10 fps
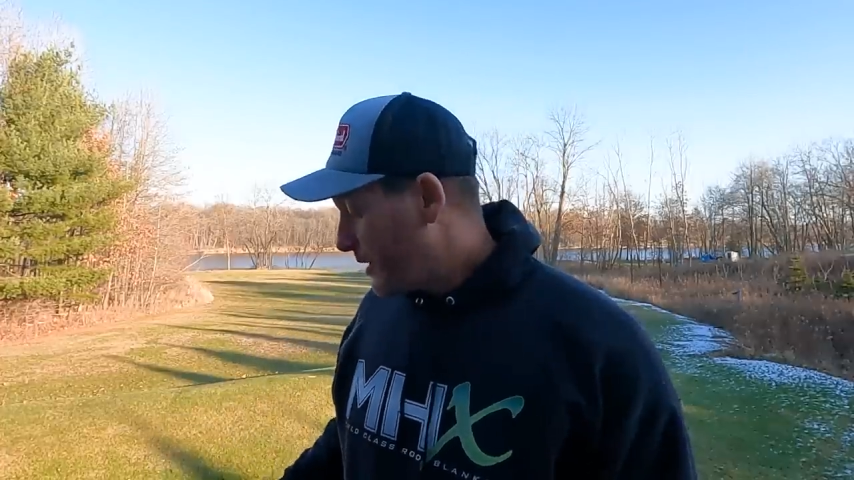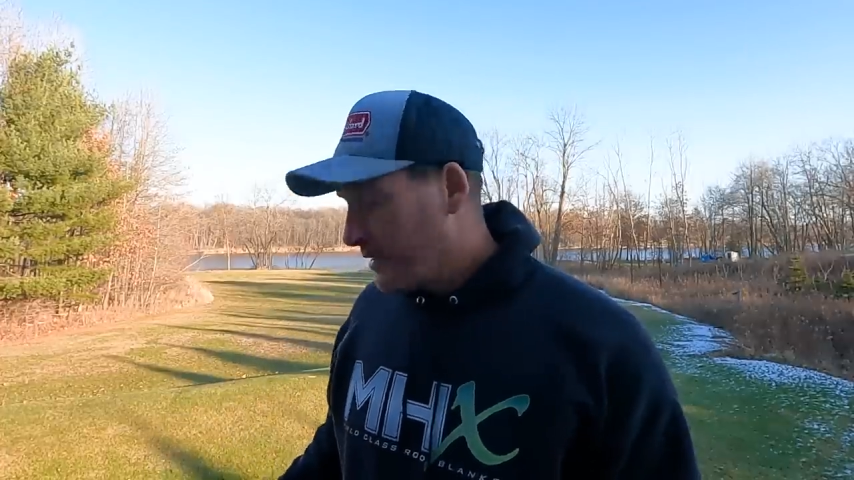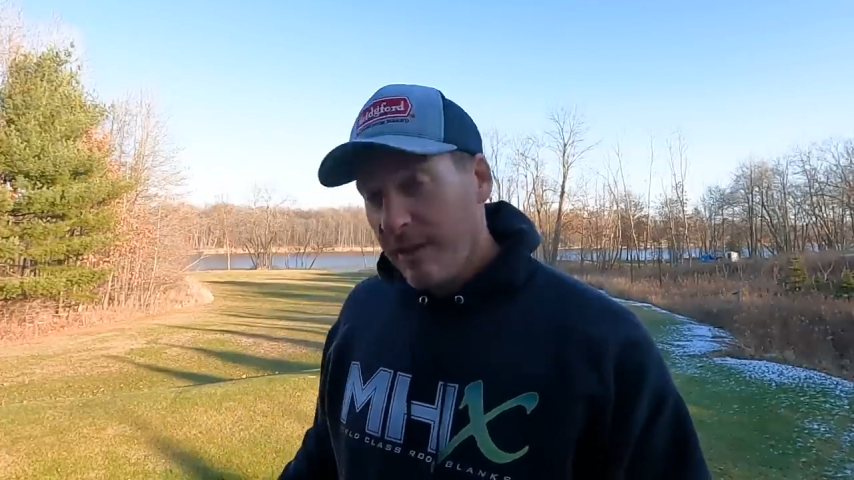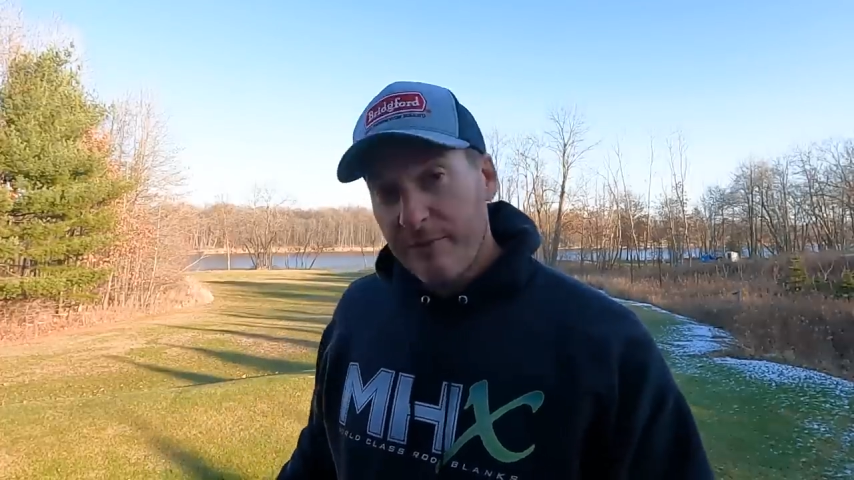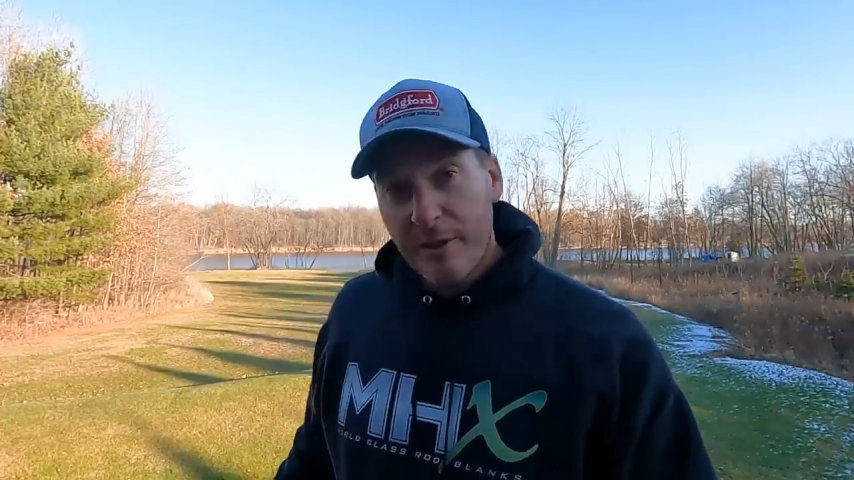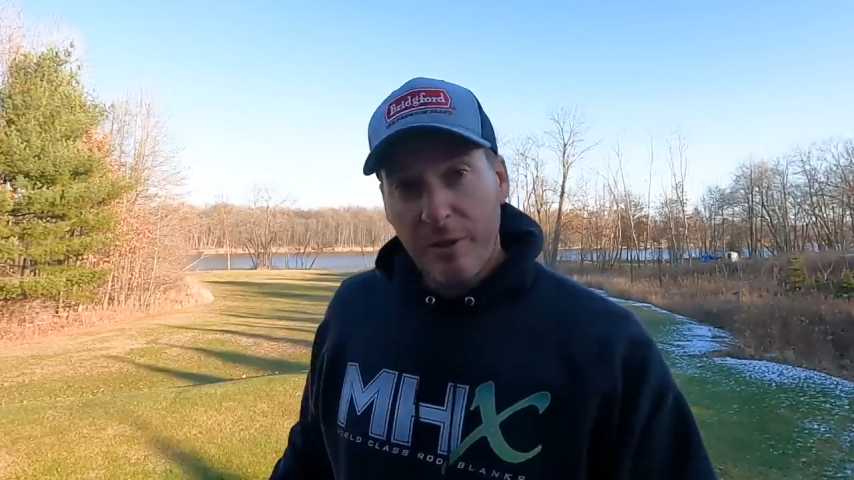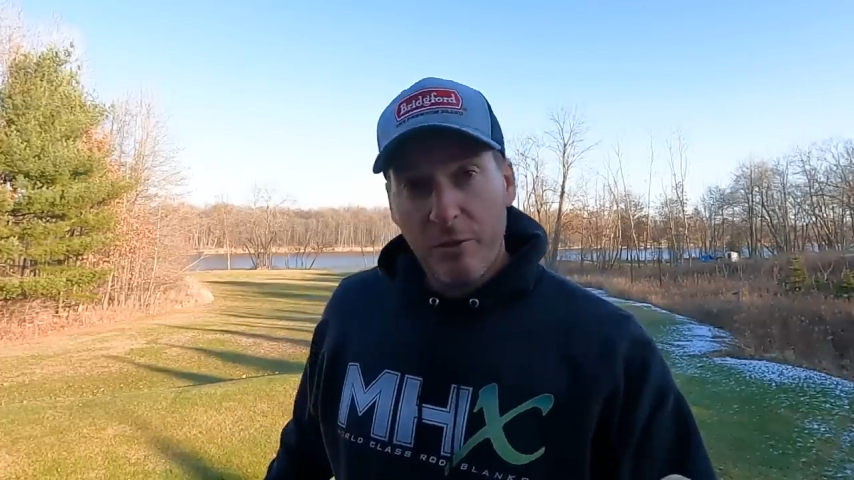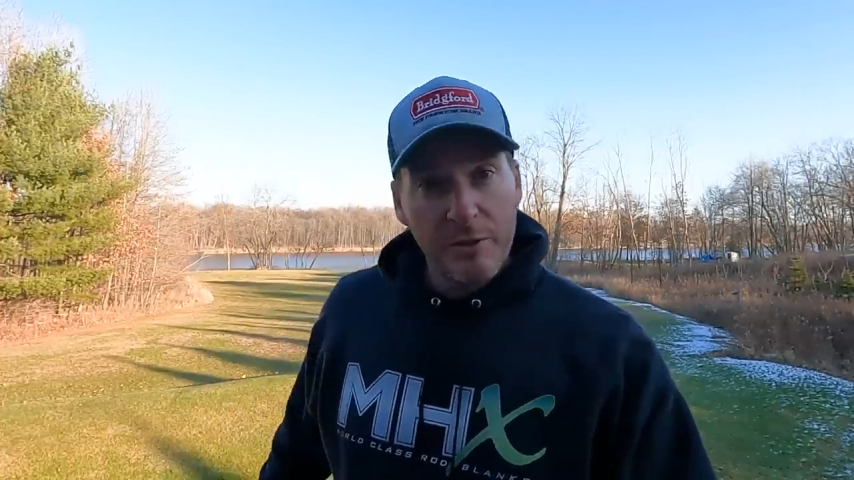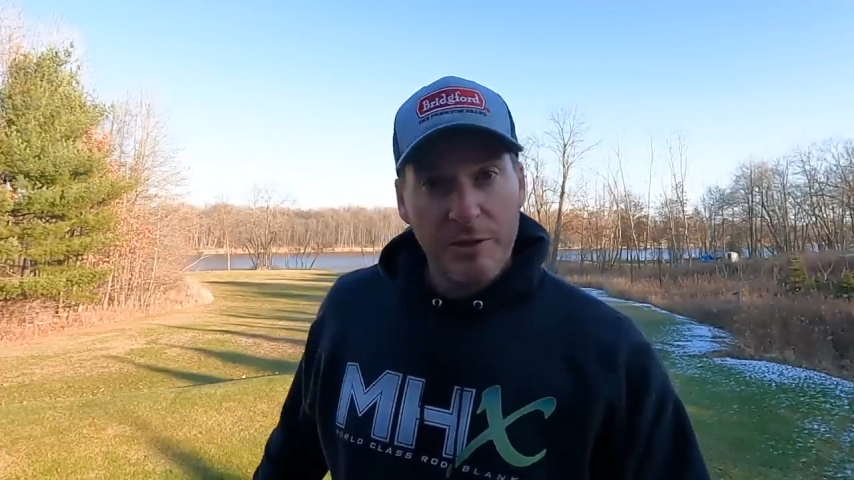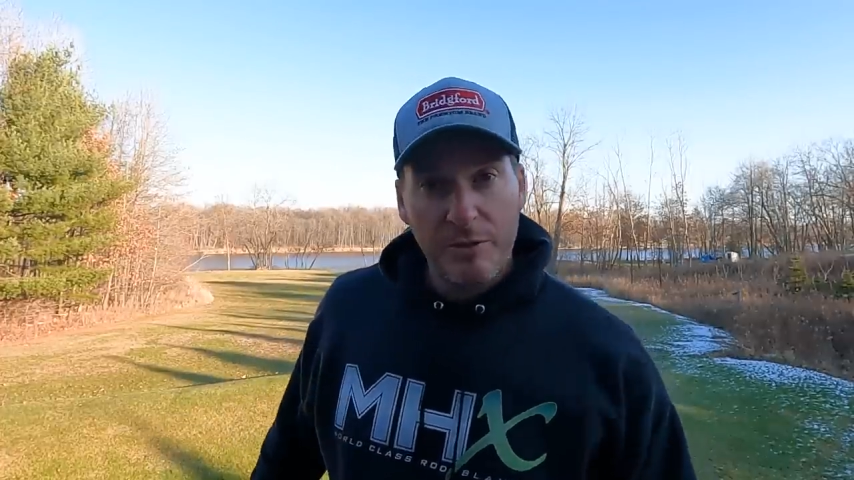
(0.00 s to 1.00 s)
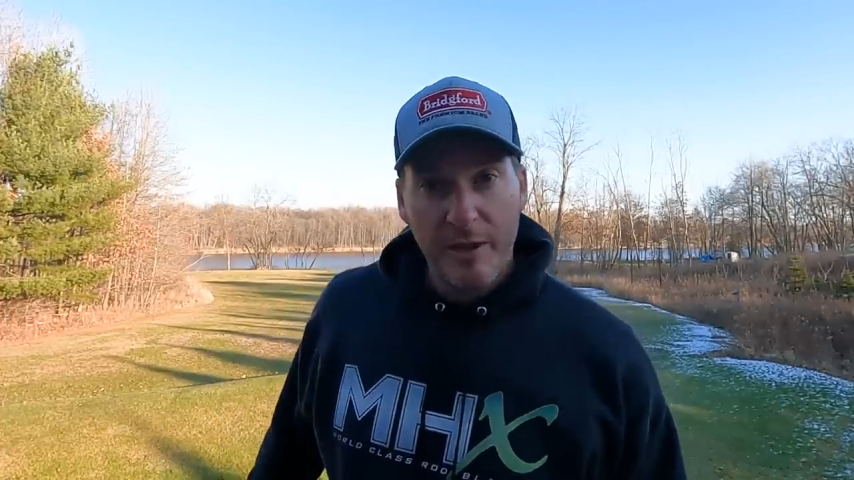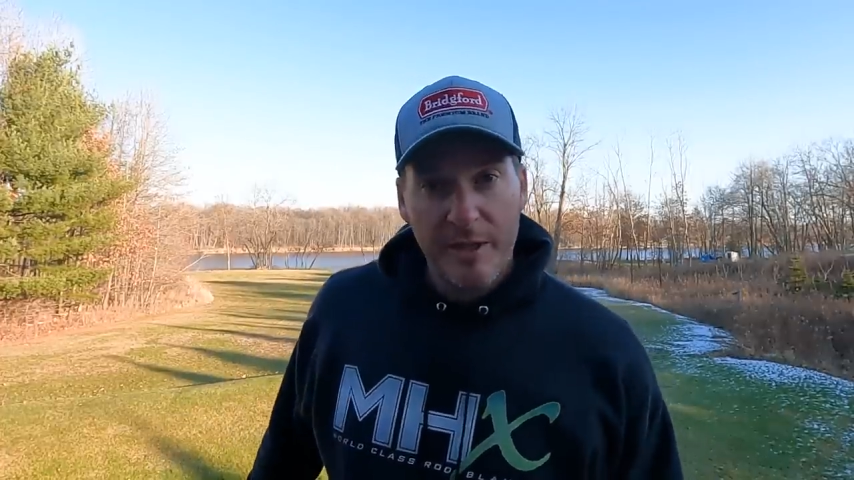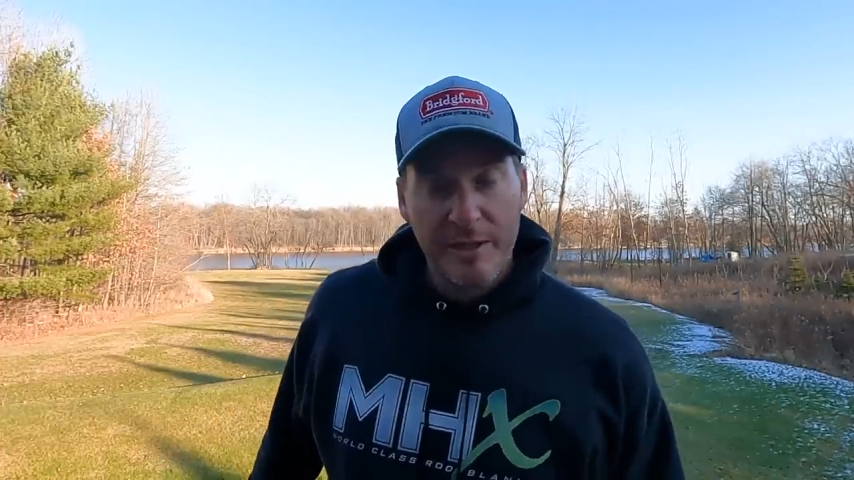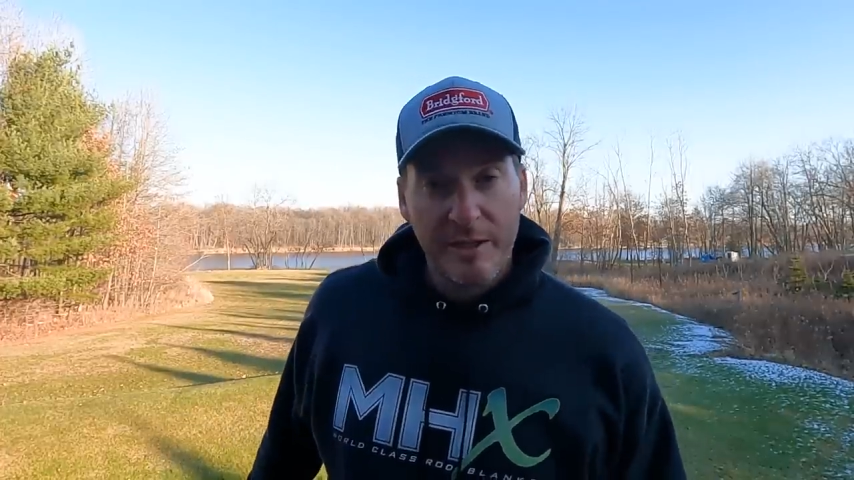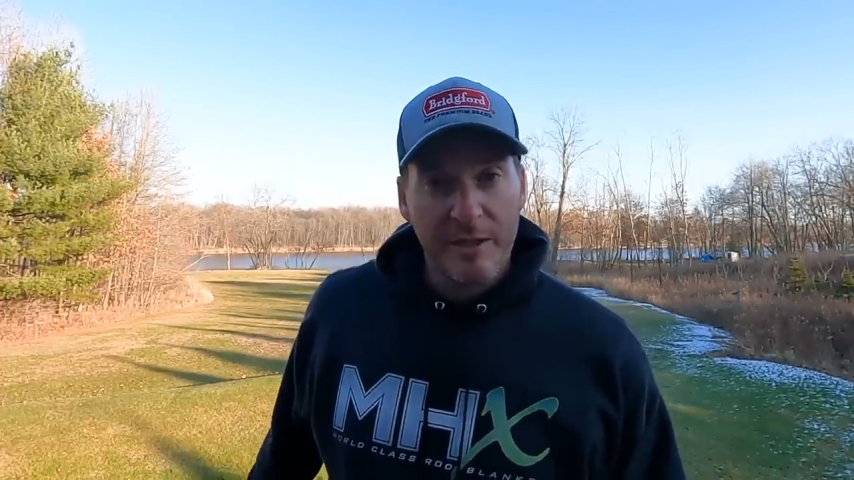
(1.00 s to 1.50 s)
I'd love to know what you
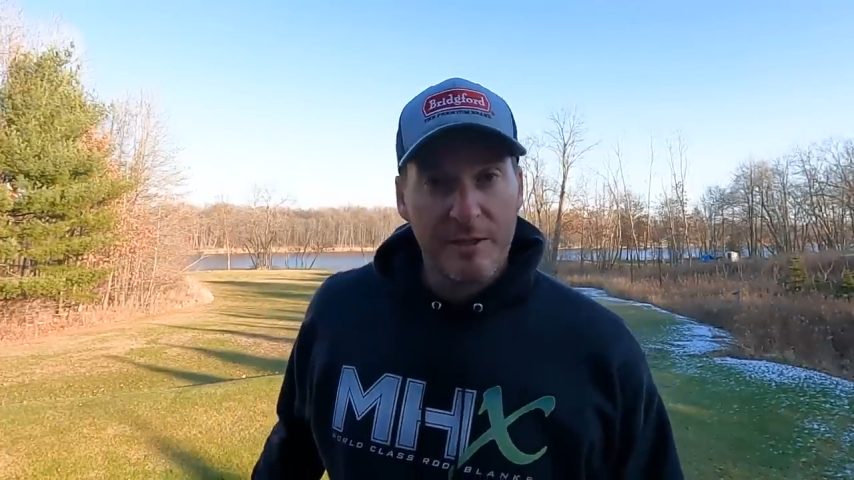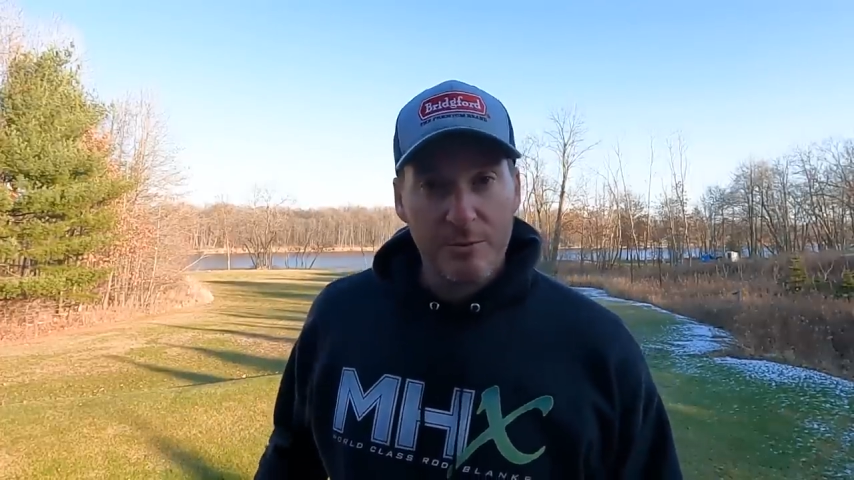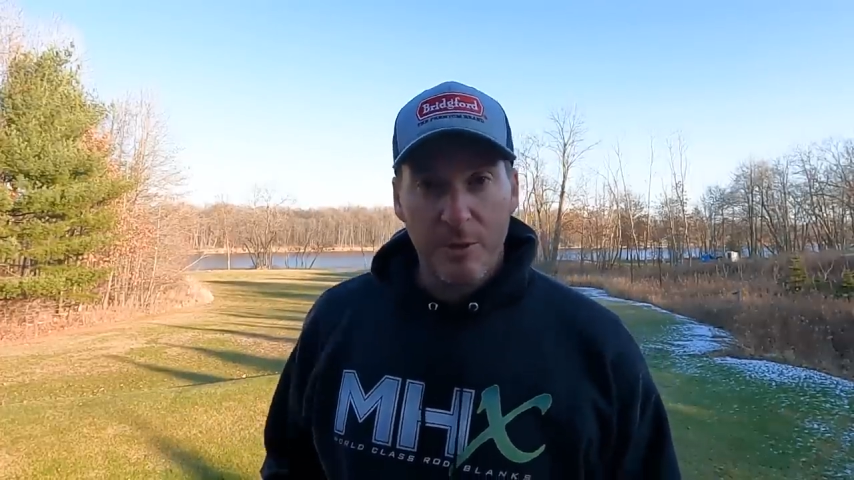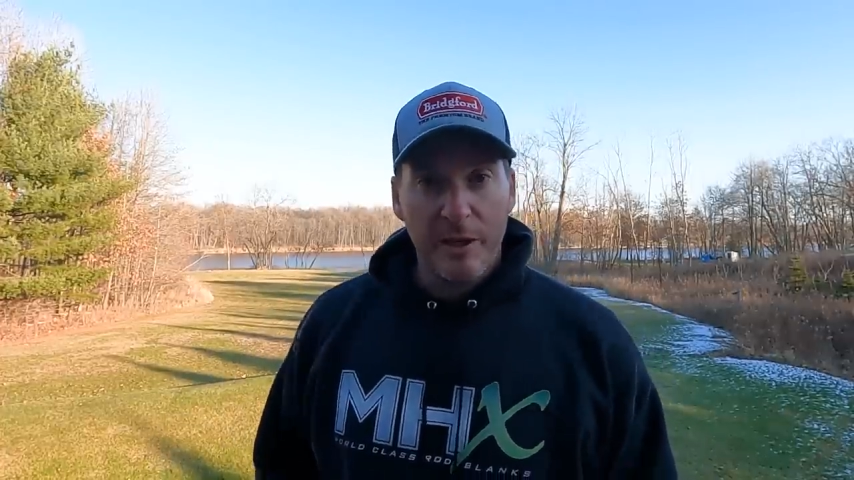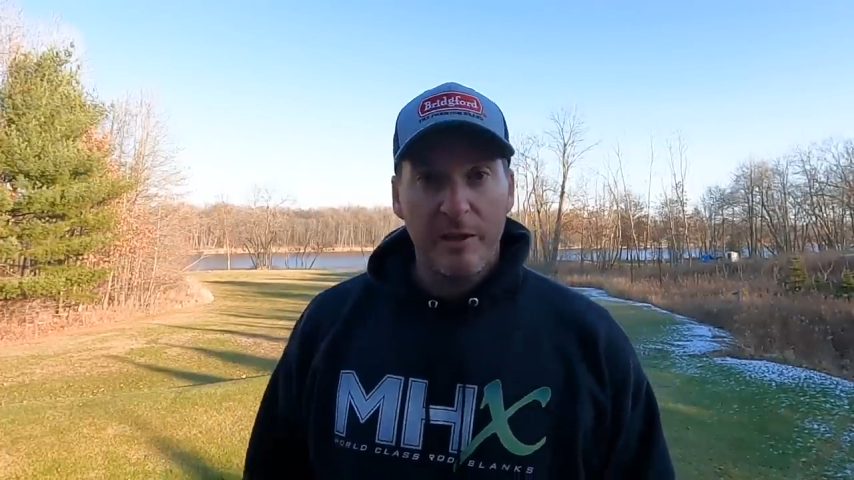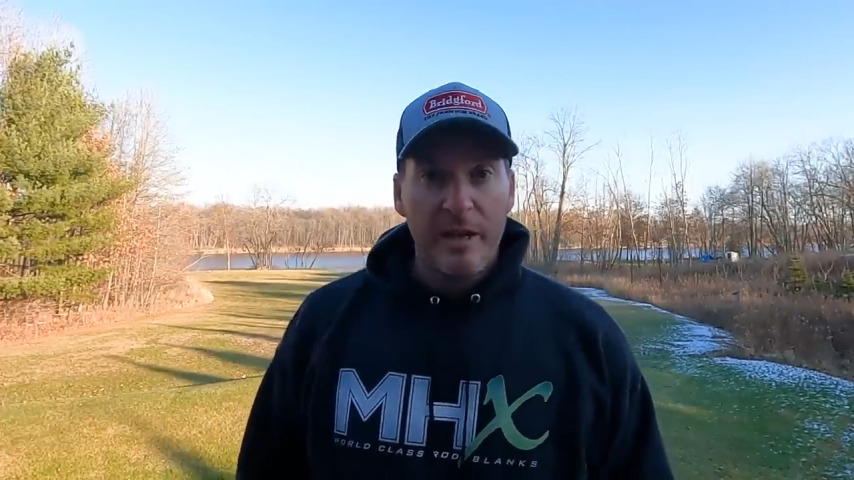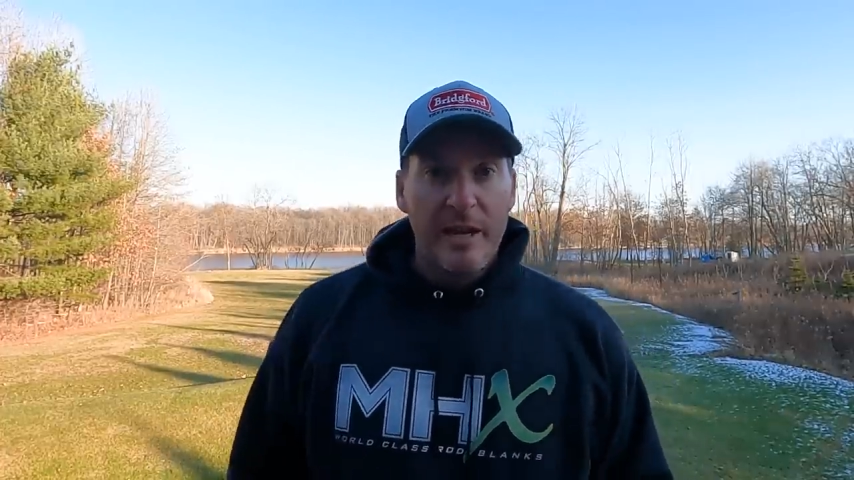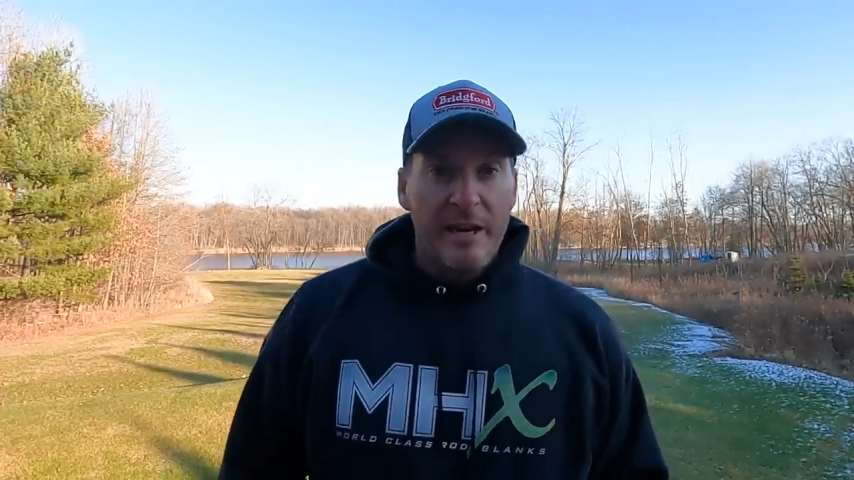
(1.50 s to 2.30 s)
guys think as well.